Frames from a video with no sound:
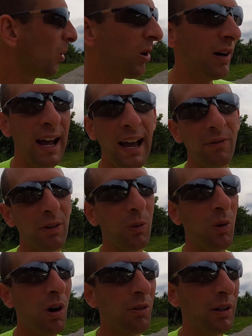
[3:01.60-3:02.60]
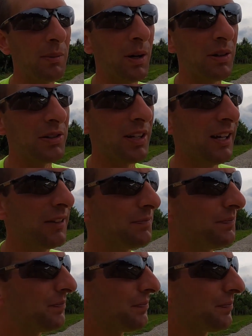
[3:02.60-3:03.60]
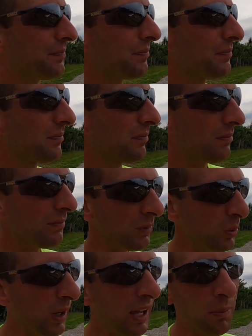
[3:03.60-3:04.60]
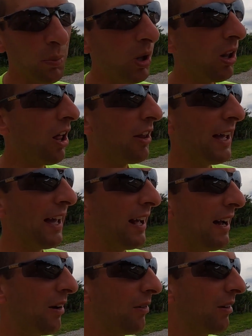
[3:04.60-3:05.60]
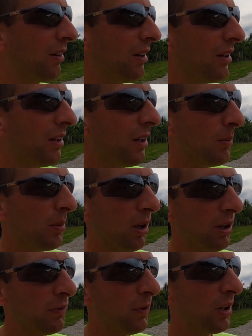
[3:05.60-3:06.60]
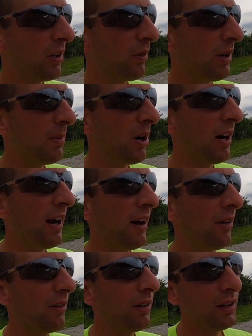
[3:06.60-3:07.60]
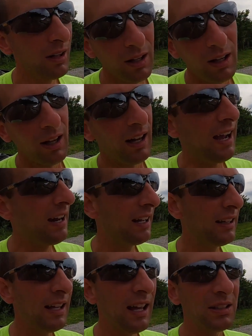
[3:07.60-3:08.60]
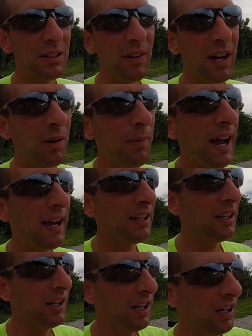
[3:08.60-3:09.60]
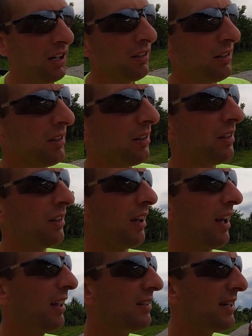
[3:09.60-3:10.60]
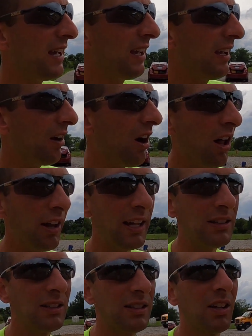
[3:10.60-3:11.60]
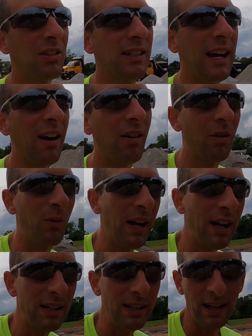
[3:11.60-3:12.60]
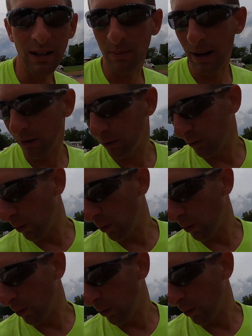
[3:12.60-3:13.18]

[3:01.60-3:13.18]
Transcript: more than half of the wall rebar set. We had to pull all that out, pull our footing rebar out. I had to get the excavator back in here and dig all that silt out, and we had to dig about